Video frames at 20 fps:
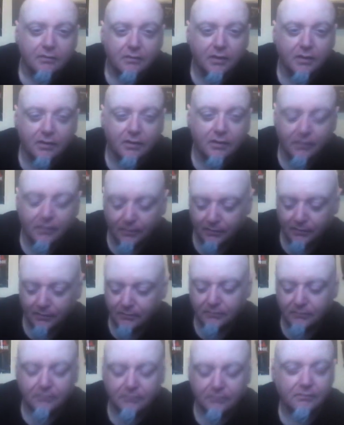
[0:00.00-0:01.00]
into the
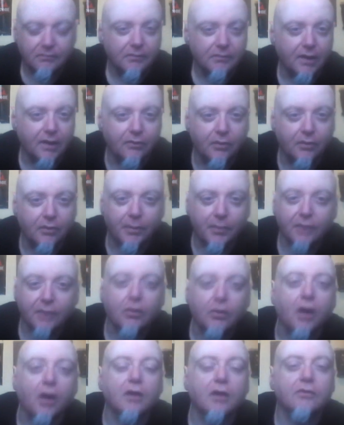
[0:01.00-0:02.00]
down to the
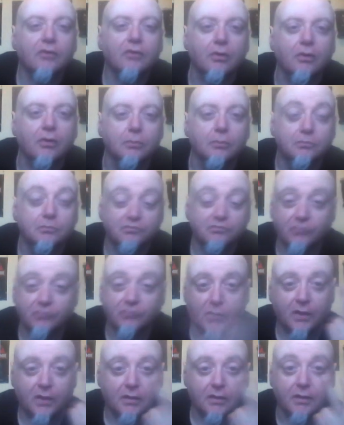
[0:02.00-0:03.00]
bedrock. So
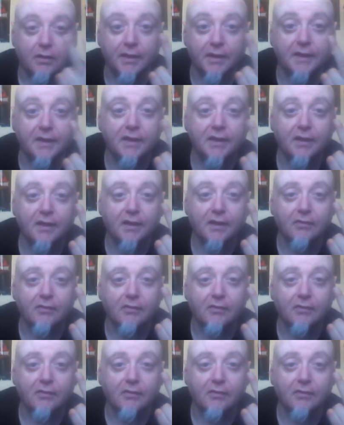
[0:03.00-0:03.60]
later day.